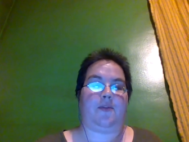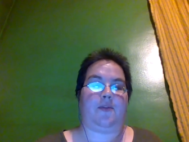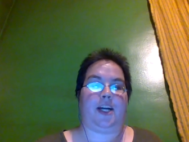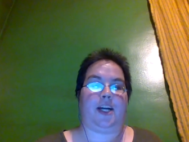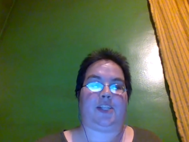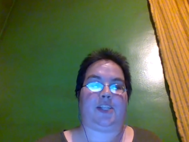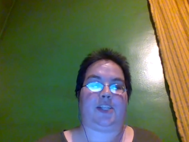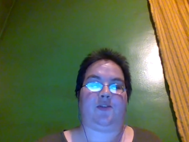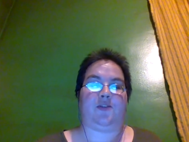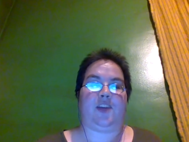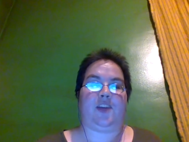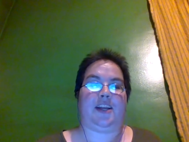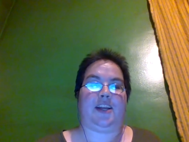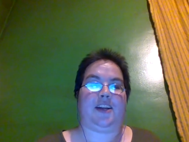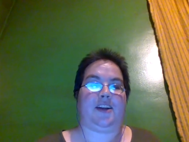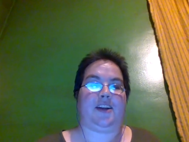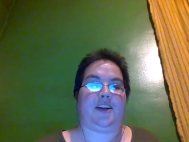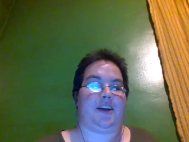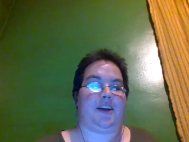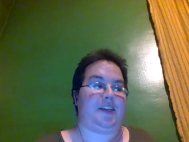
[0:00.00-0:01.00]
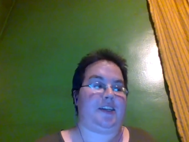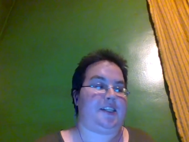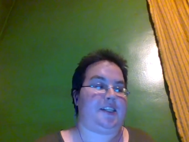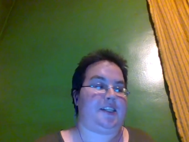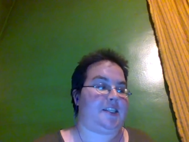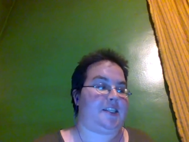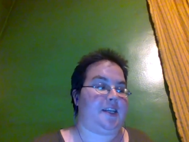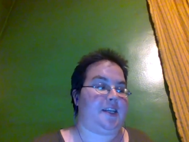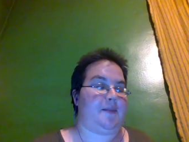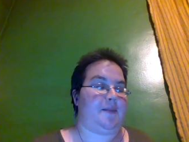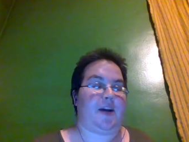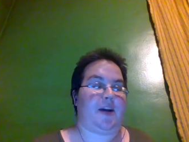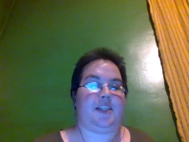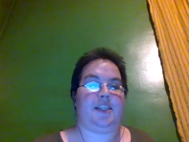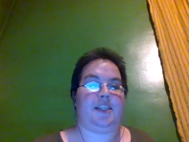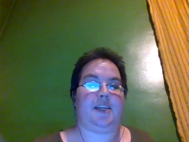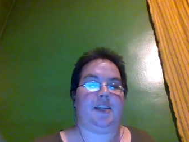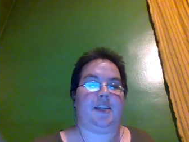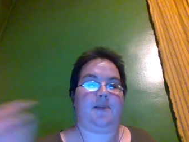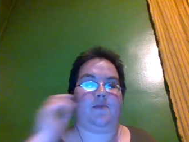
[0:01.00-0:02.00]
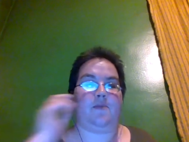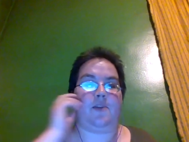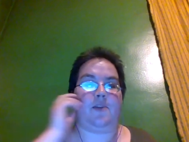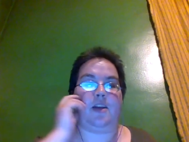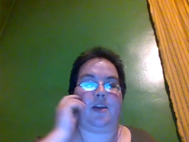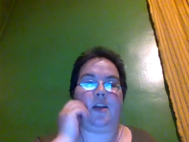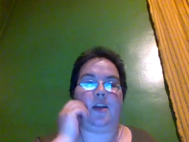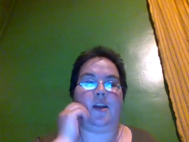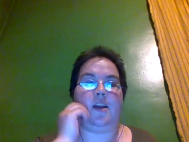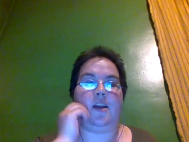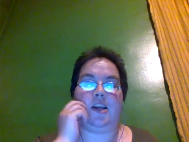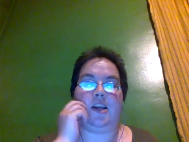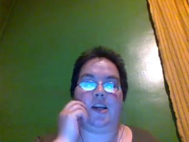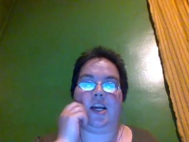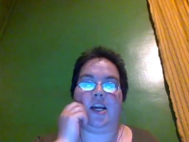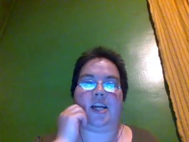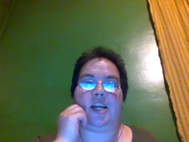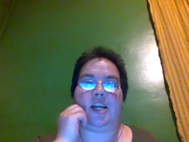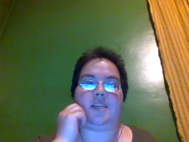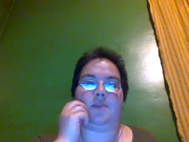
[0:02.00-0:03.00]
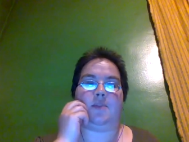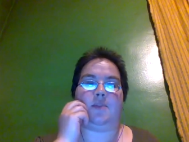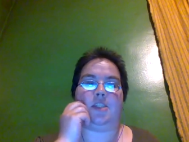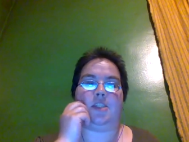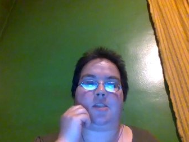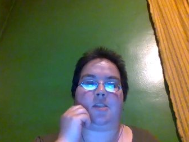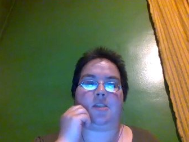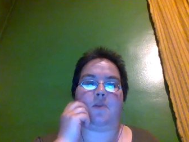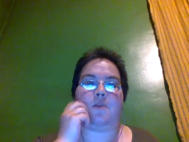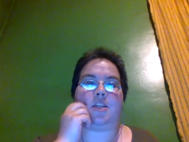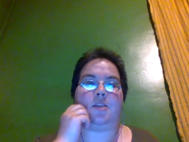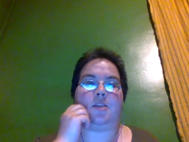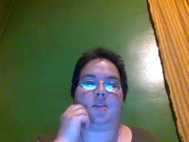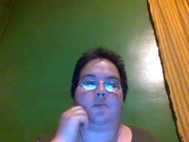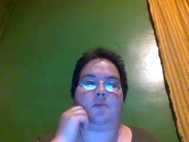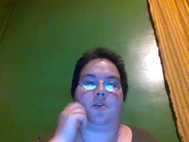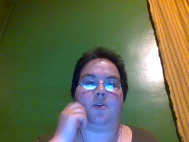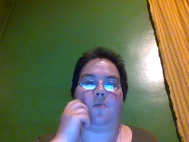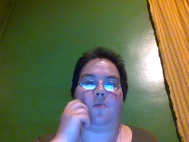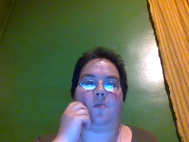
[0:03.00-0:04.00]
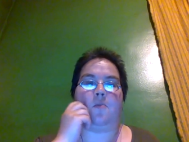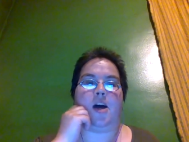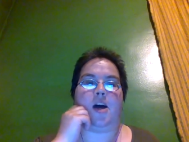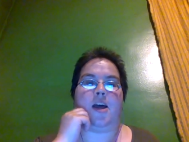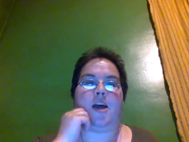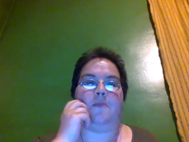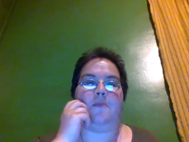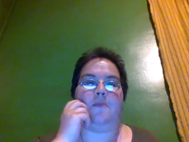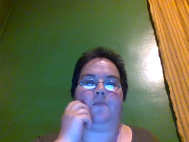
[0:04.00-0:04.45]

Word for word: I am a Flash fan and I like to see my team win as much as possible.